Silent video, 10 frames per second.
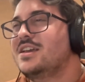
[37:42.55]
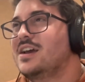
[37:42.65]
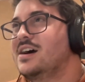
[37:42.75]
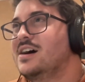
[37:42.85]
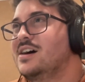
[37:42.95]

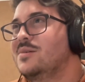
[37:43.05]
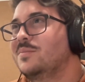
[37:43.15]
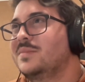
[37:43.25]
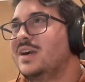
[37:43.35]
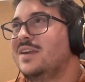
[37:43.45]

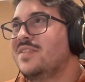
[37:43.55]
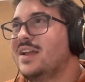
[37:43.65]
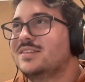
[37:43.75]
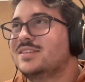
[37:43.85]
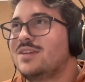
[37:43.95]
And
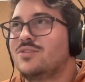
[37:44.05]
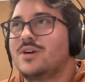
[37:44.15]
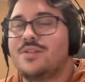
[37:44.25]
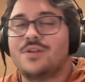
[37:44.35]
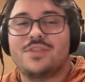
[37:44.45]
then
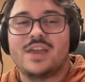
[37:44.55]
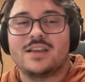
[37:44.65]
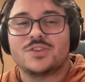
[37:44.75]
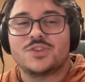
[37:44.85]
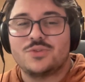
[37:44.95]
several other
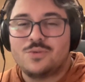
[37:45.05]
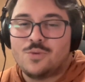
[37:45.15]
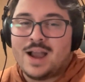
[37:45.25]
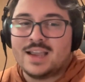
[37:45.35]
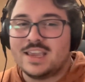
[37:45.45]
things,
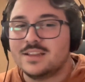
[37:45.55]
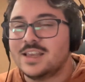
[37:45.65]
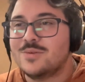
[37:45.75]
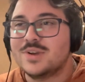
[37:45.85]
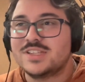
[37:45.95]
wacky
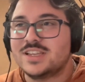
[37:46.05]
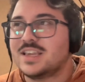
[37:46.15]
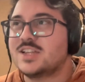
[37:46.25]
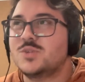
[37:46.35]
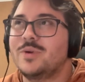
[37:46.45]
linguistic
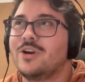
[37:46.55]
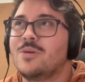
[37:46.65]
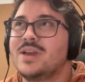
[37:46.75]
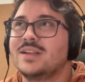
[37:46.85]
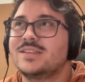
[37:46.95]

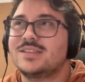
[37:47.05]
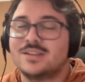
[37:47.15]
experiments.